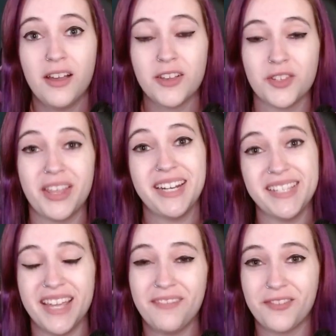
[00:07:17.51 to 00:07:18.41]
So that
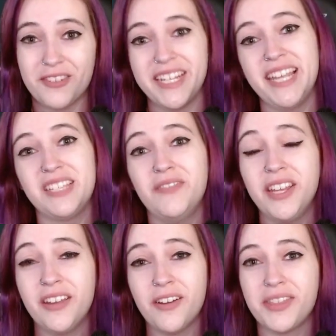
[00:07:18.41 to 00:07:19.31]
is it for today's
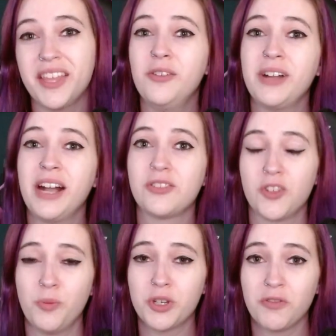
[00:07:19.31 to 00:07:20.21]
video. Thank you guys
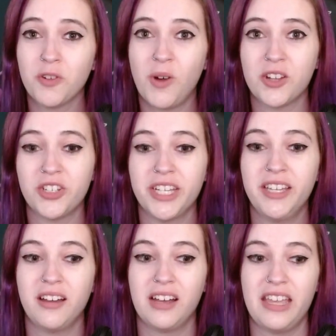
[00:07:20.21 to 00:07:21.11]
so much for
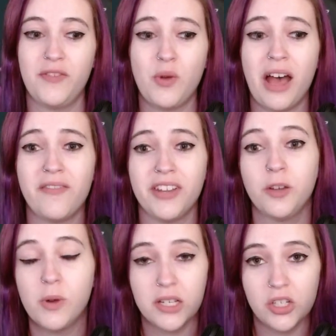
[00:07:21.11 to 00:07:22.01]
watching. If you have any
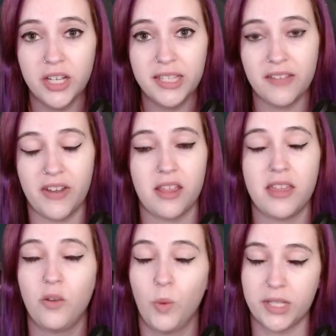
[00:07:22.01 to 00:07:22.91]
questions, if
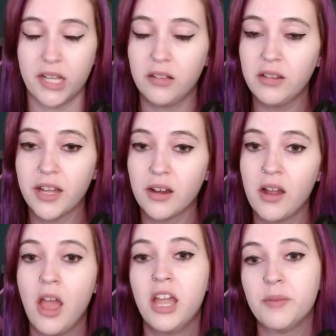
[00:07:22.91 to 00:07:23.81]
anything wasn't clear,
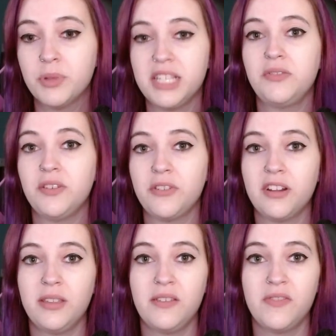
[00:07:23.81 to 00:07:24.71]
please feel free
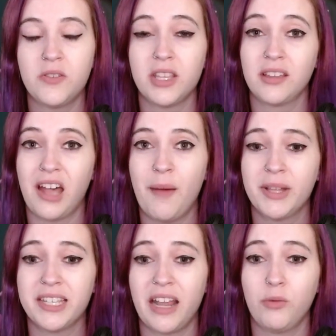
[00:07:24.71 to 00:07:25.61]
to leave those in the
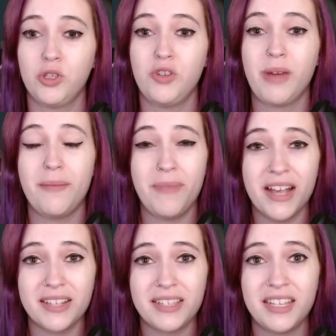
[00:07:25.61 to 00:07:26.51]
comments and I will do my
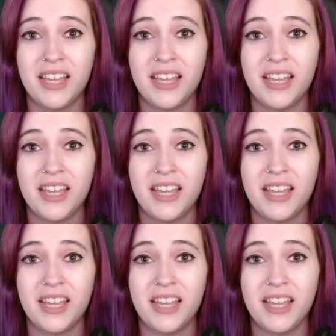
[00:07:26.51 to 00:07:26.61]
best